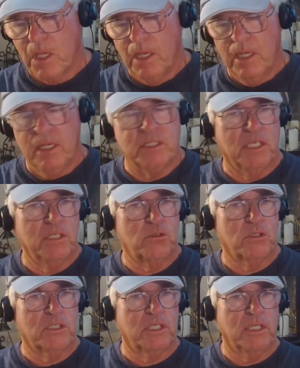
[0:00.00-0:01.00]
It's
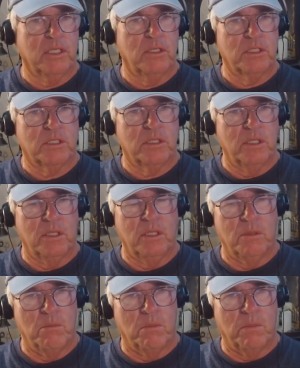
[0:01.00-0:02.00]
interesting.
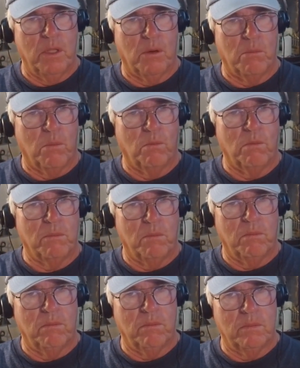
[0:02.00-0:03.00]
There are
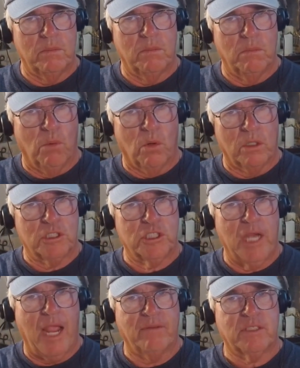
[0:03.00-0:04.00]
more
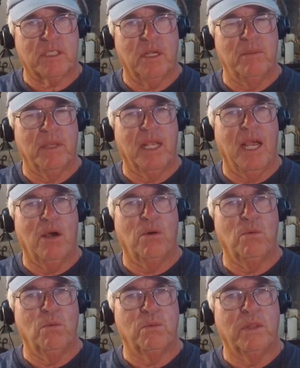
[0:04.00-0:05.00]
shafts coming
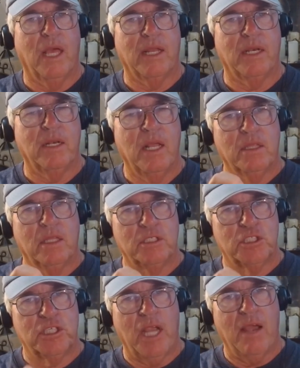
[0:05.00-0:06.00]
out that
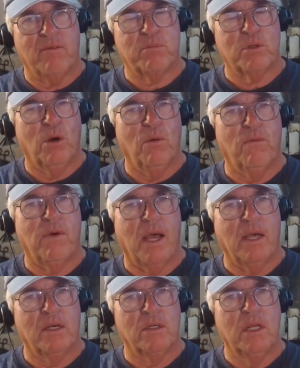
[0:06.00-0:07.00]
the shaft
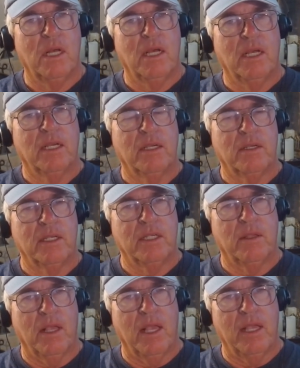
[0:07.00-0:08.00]
profile
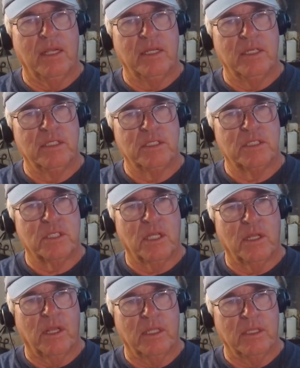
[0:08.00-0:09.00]
is
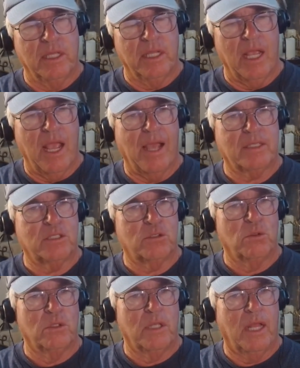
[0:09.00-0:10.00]
in the
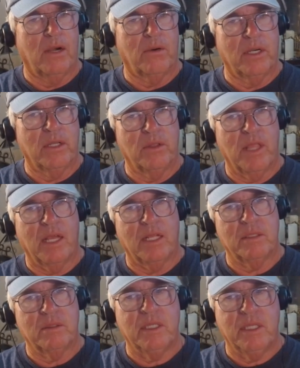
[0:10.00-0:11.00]
actual area
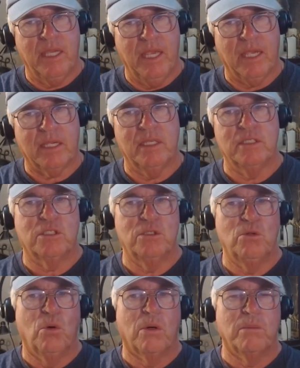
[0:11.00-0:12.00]
that kick is
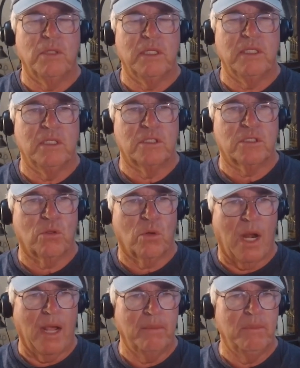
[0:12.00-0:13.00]
normally
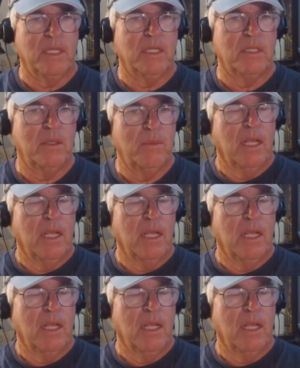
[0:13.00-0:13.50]
described in.